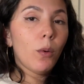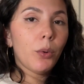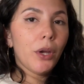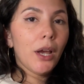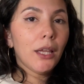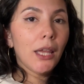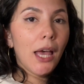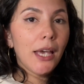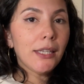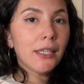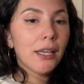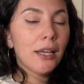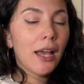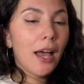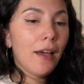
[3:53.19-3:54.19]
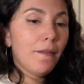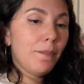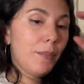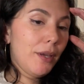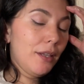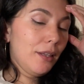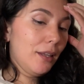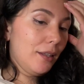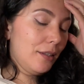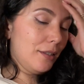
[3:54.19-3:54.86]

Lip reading: realizing, I've been